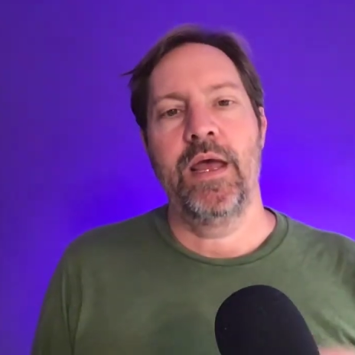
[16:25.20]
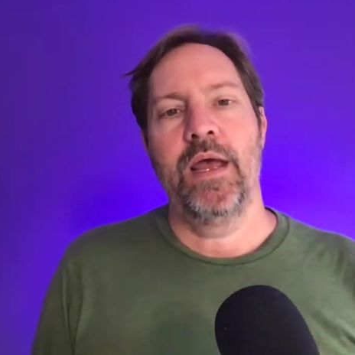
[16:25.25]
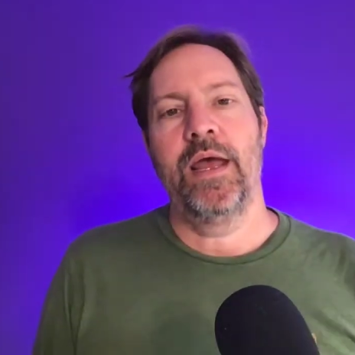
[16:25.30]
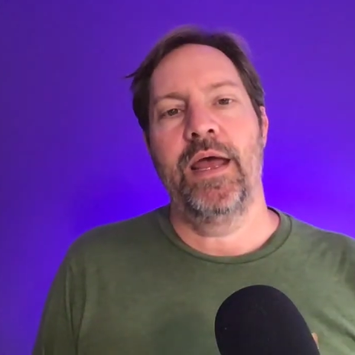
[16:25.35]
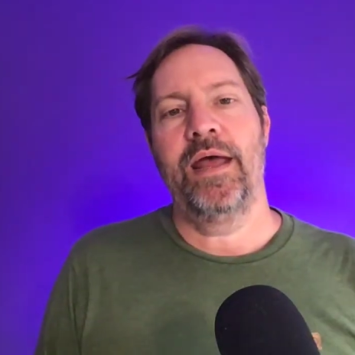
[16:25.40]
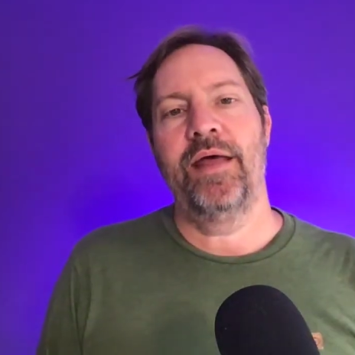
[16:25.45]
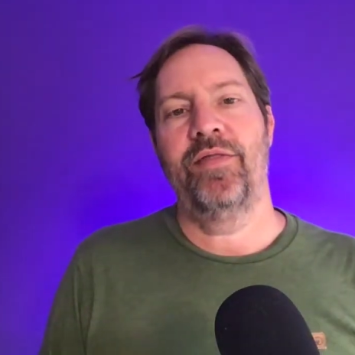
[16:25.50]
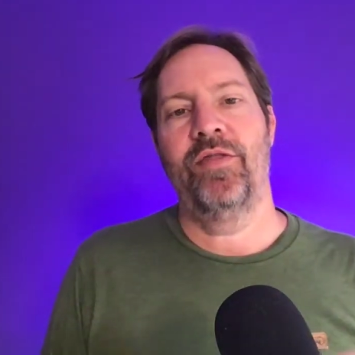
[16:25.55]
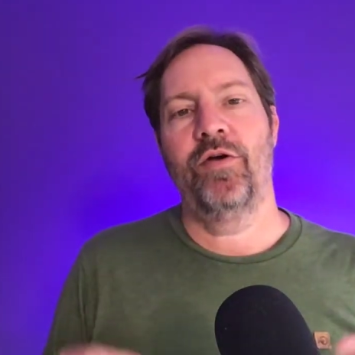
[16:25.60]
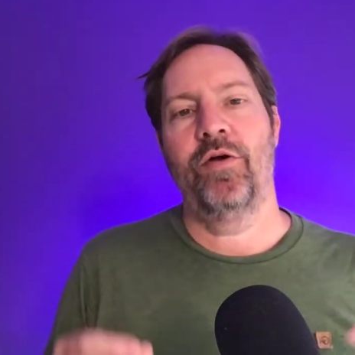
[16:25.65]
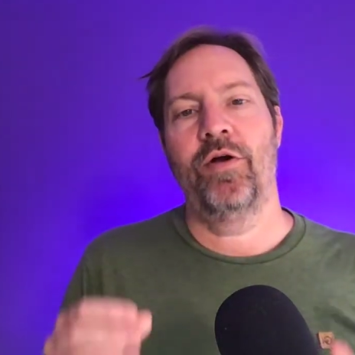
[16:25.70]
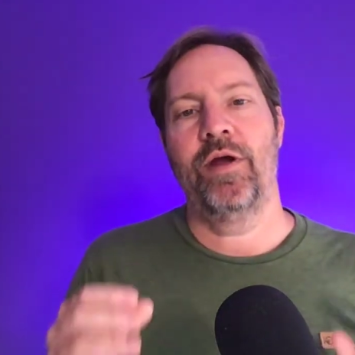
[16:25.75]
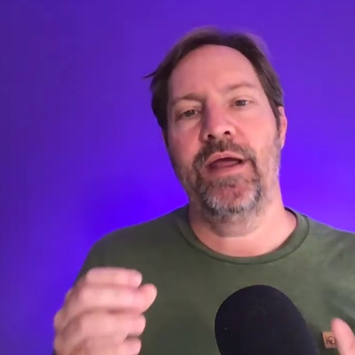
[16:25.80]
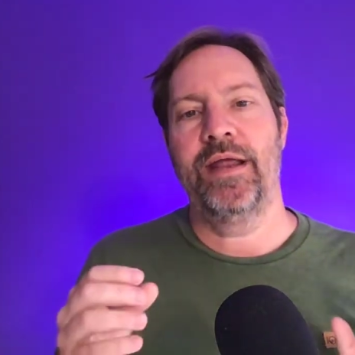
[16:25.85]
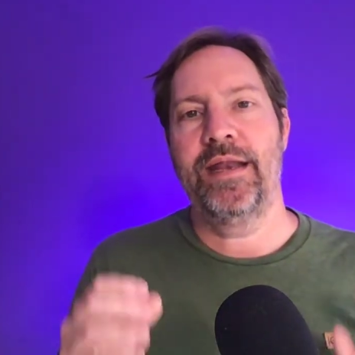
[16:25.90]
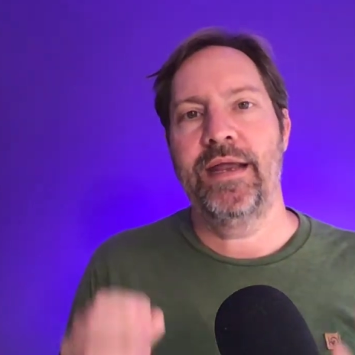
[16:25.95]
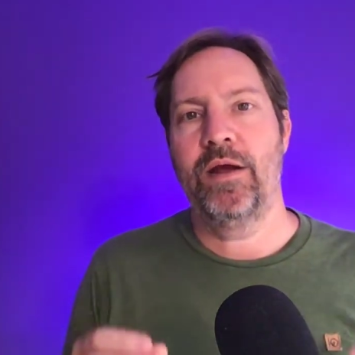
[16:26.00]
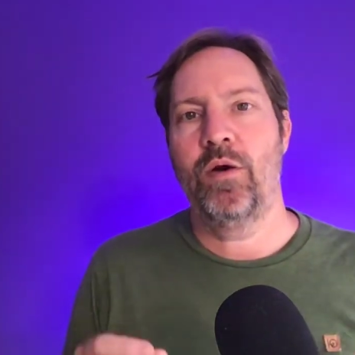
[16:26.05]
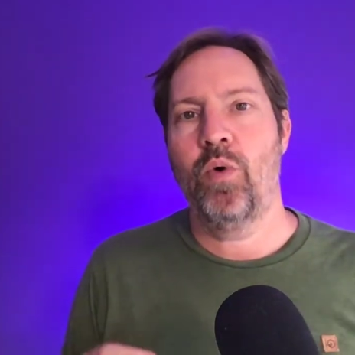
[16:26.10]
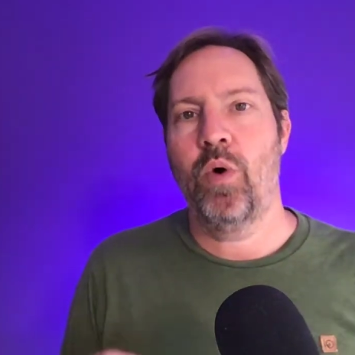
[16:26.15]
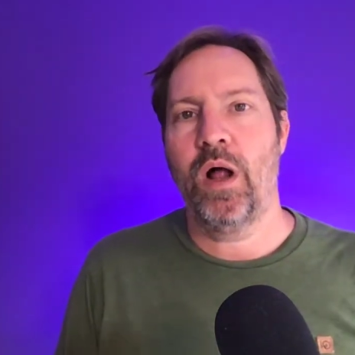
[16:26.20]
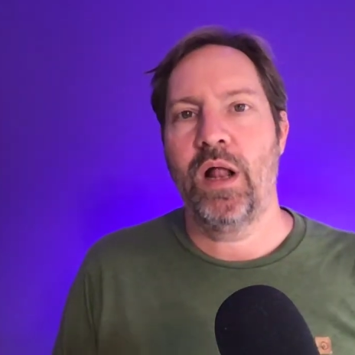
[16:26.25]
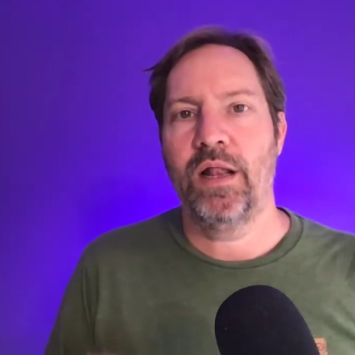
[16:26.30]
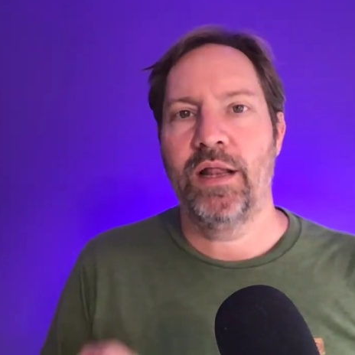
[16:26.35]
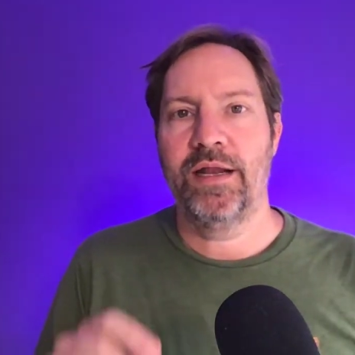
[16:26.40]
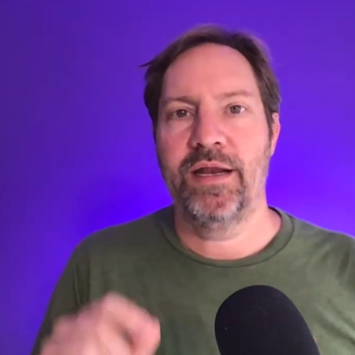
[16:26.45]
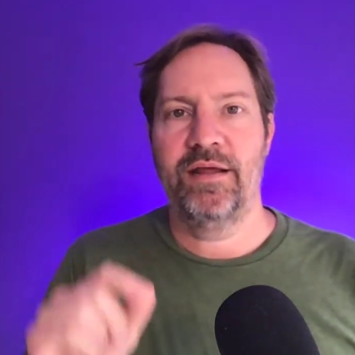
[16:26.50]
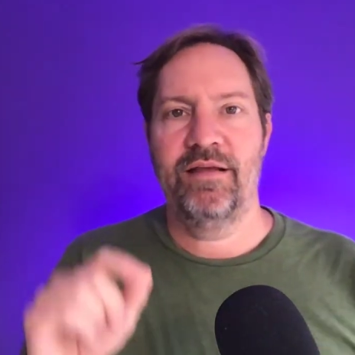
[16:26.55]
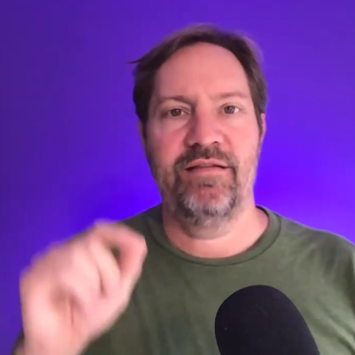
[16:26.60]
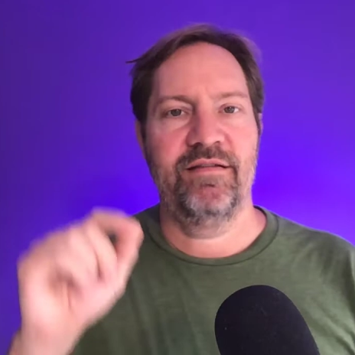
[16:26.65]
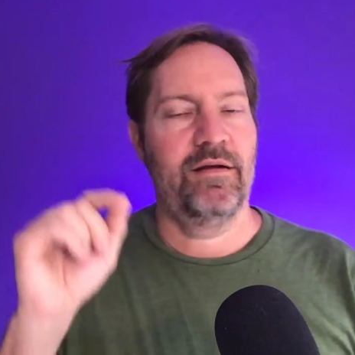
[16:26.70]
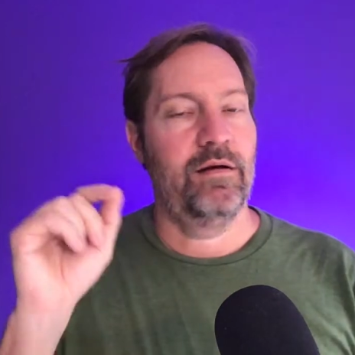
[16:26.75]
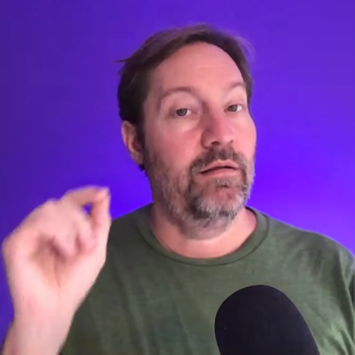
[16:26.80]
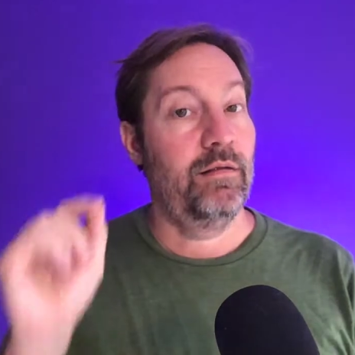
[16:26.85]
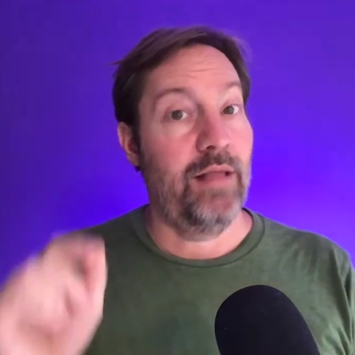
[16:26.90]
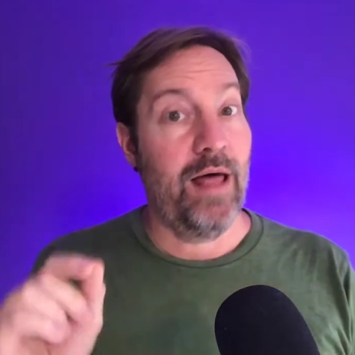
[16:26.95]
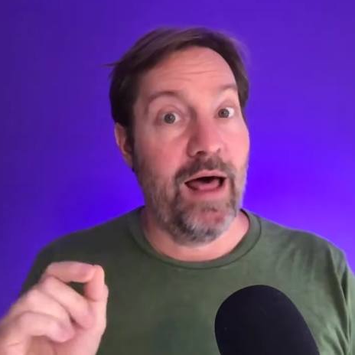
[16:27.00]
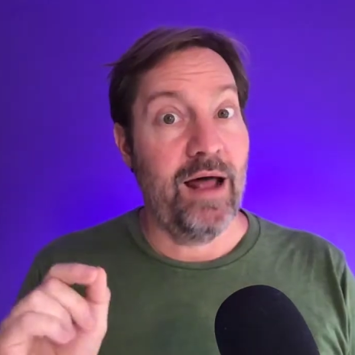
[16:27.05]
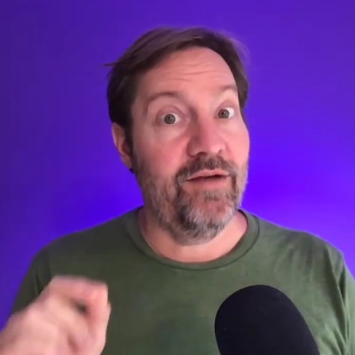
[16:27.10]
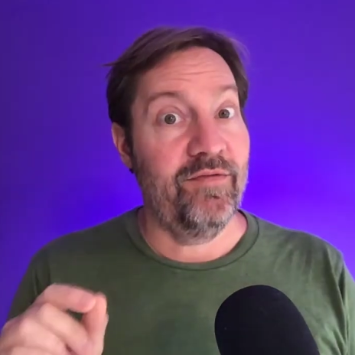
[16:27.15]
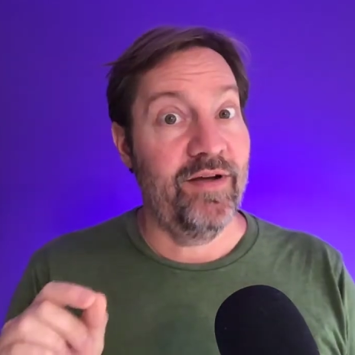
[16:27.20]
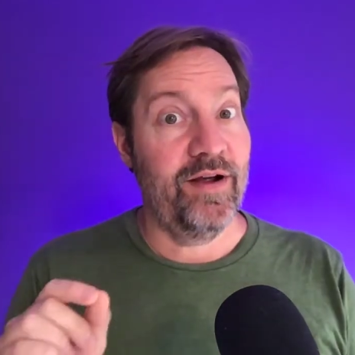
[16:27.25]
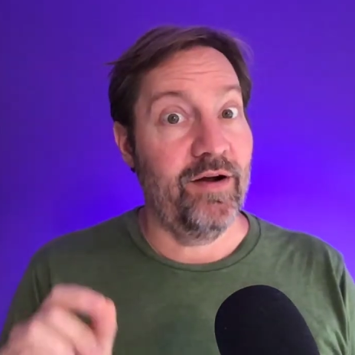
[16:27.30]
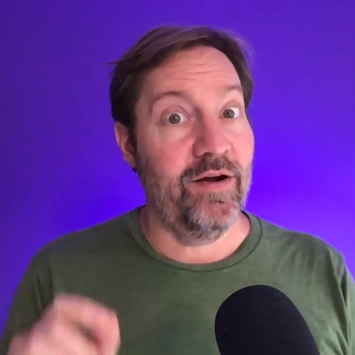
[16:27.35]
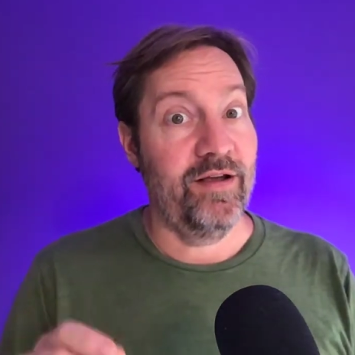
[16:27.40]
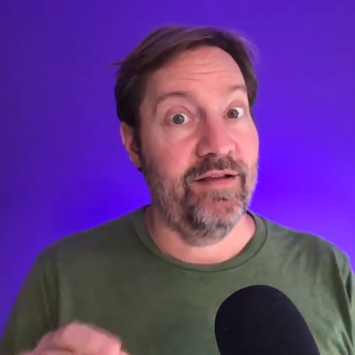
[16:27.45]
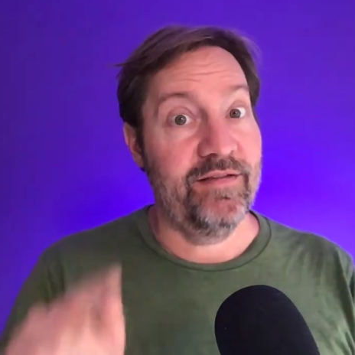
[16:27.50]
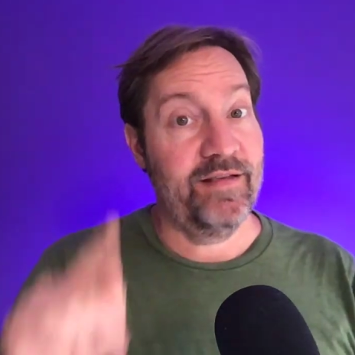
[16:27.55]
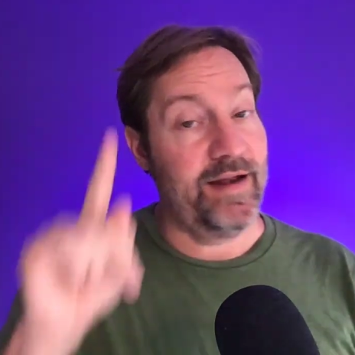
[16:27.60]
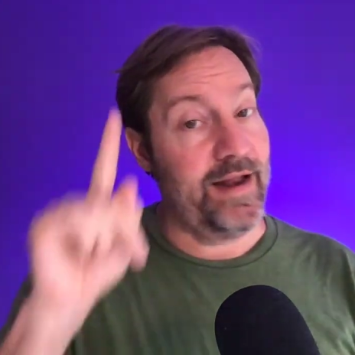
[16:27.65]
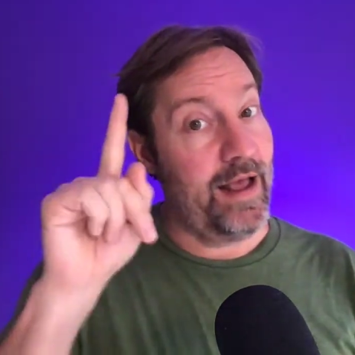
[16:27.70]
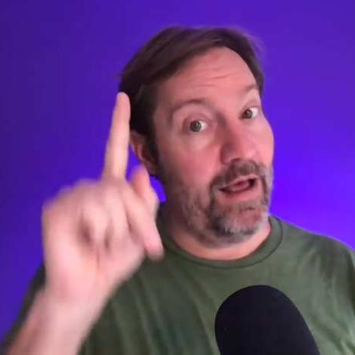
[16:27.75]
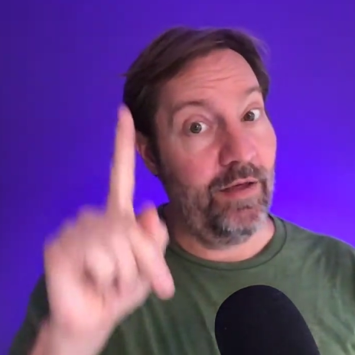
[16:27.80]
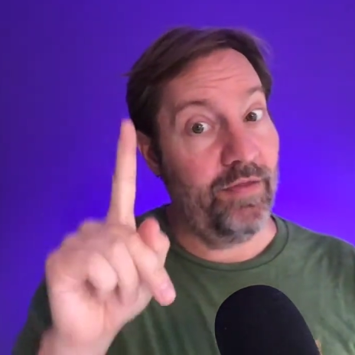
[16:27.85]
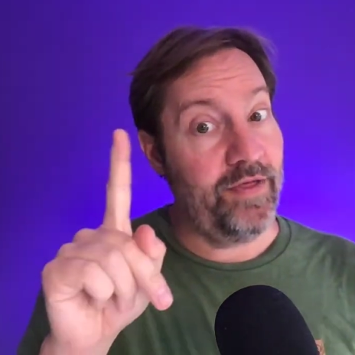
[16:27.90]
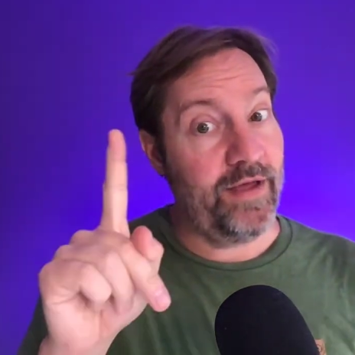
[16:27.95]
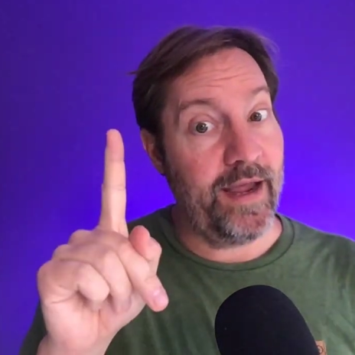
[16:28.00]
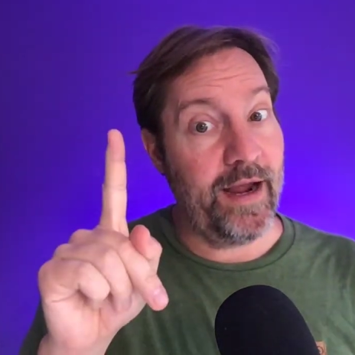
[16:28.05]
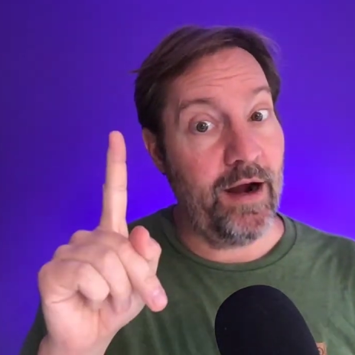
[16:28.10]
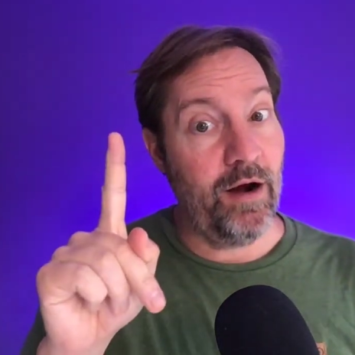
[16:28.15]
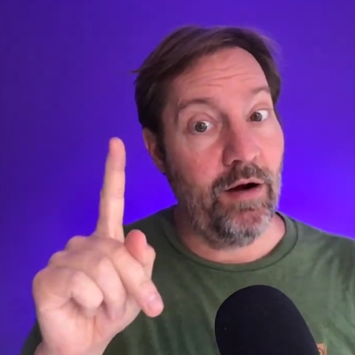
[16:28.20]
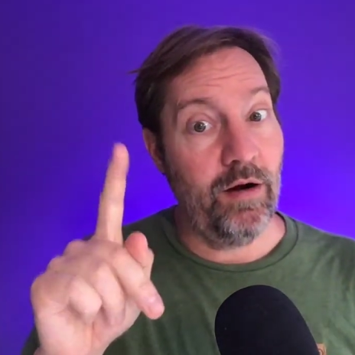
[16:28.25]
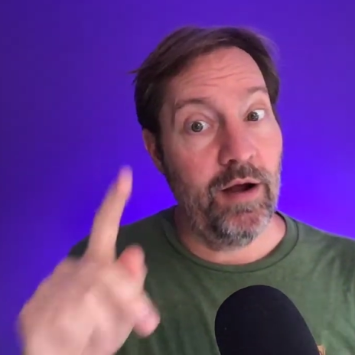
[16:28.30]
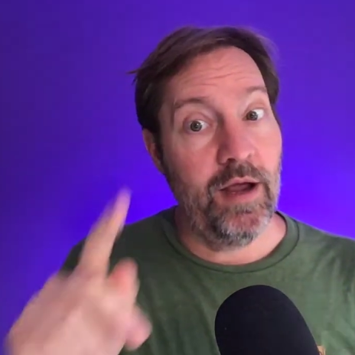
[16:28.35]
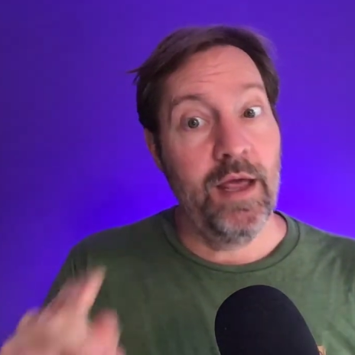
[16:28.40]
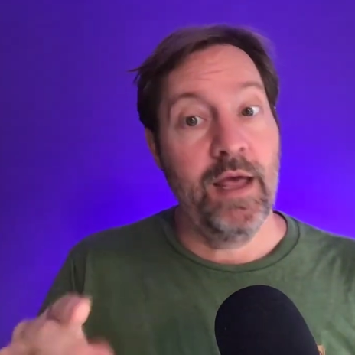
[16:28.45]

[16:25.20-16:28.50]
And there are inequalities in a lot of areas, in healthcare,